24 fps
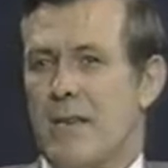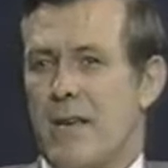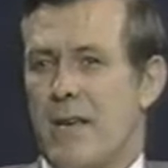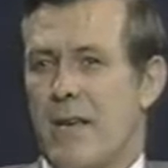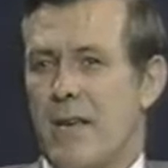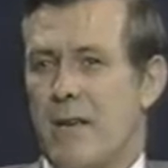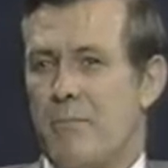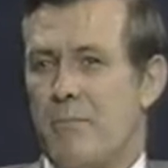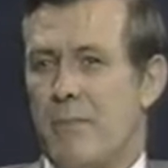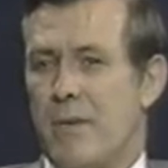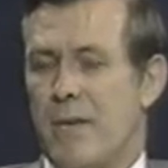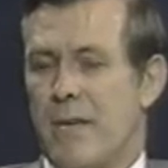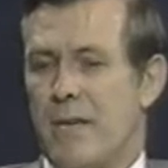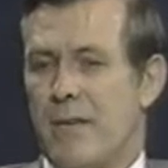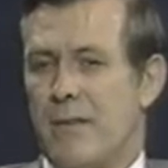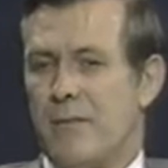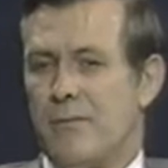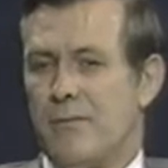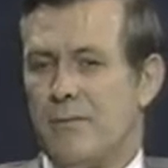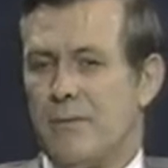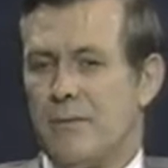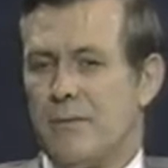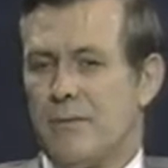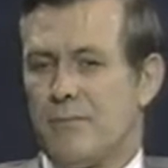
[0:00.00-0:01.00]
that had
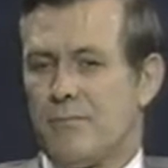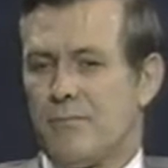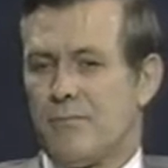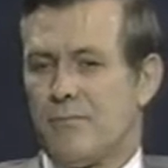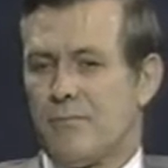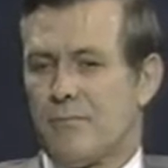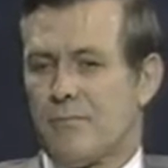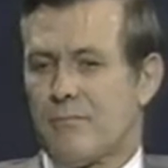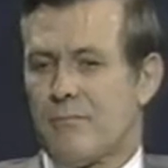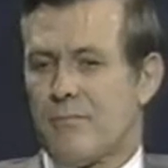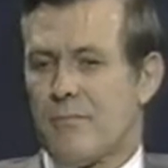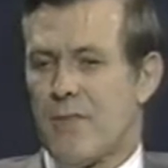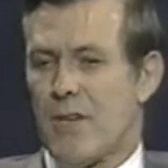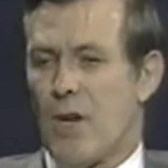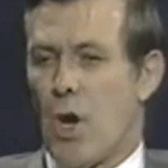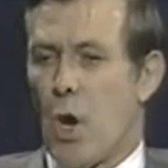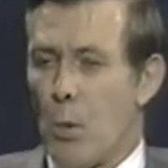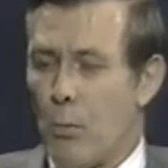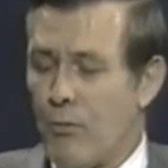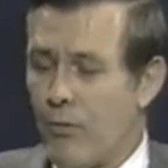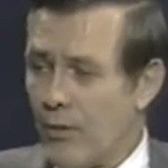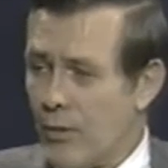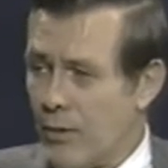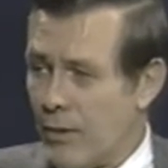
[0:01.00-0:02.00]
been
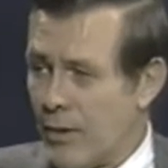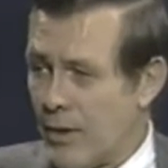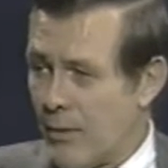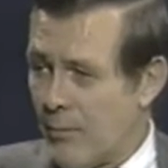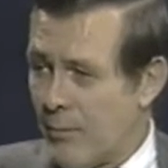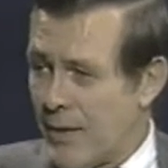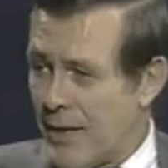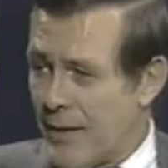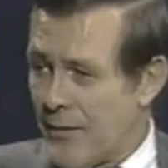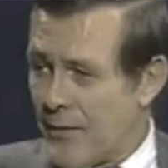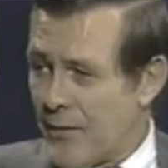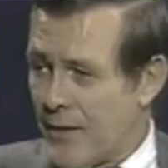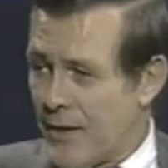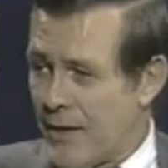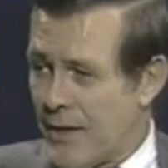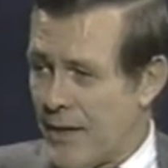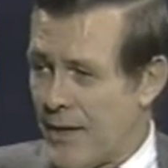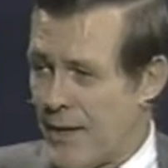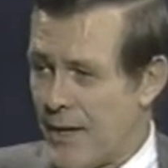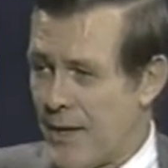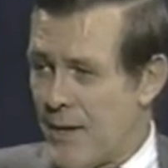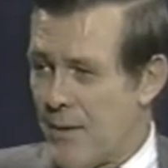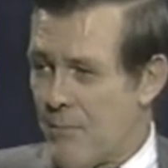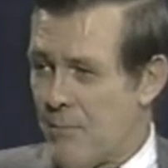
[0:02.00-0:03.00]
hopeful about
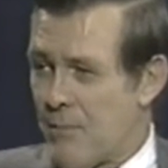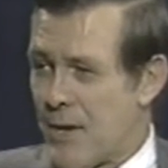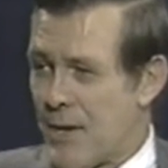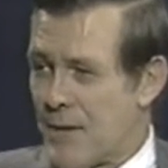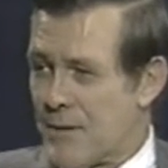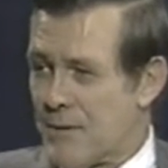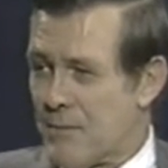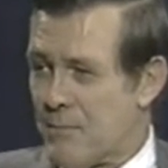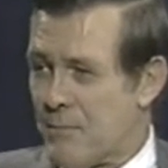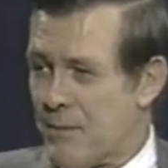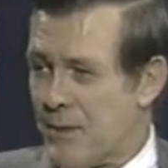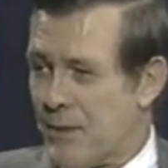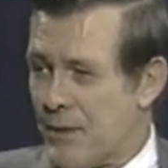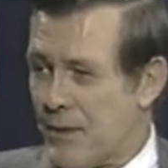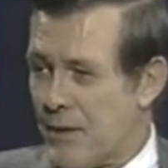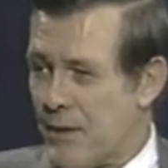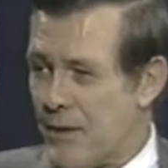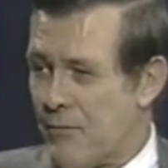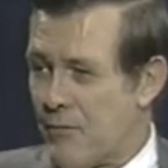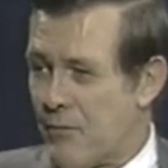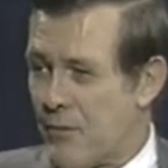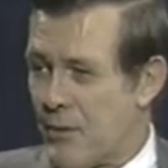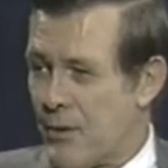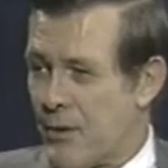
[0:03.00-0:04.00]
the
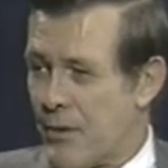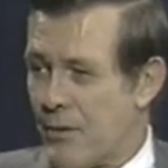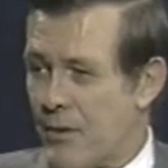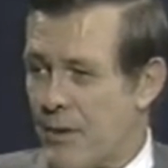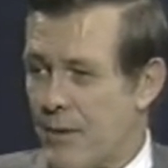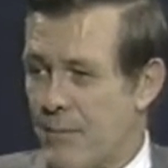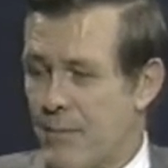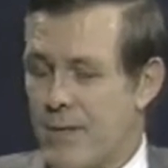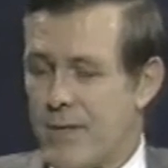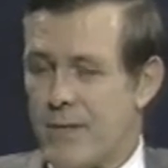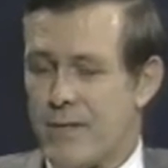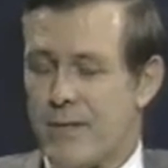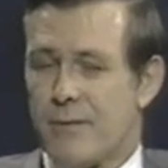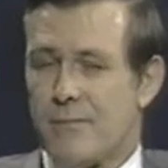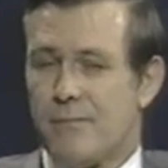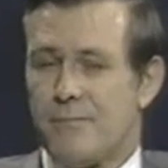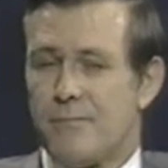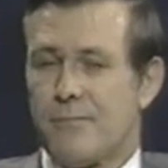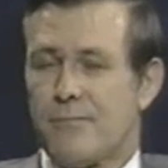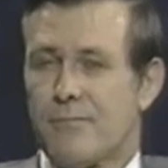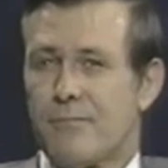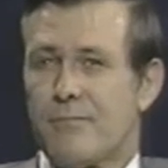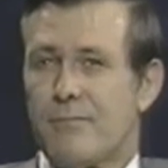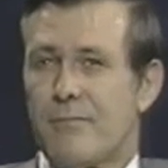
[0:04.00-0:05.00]
possibility for agreements
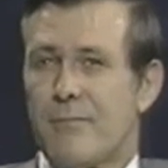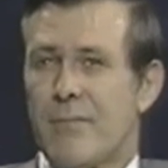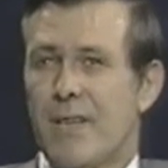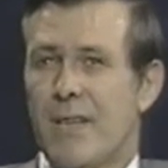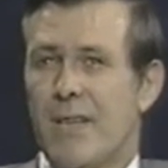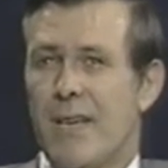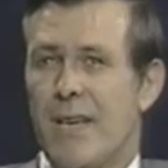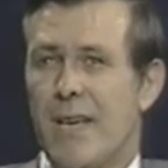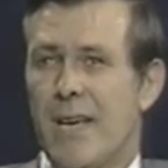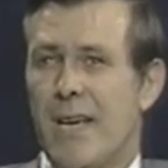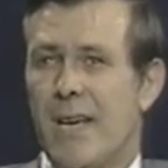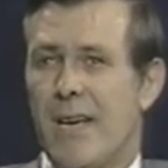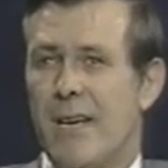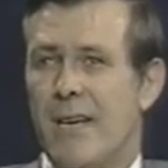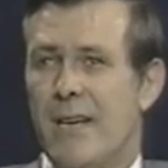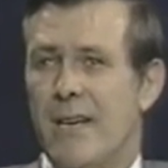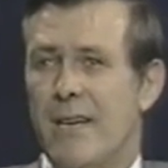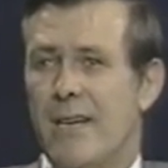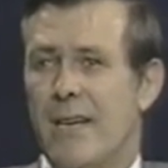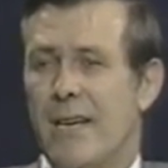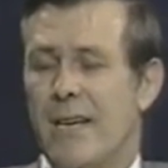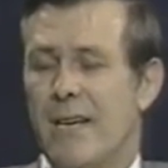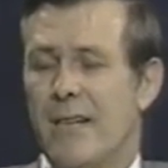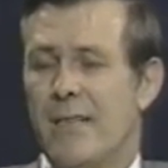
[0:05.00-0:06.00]

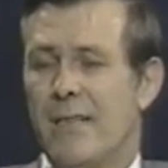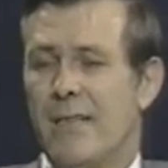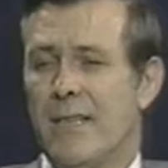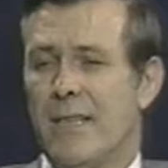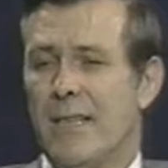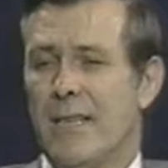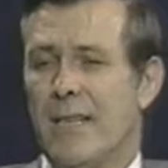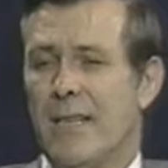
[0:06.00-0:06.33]
and uh,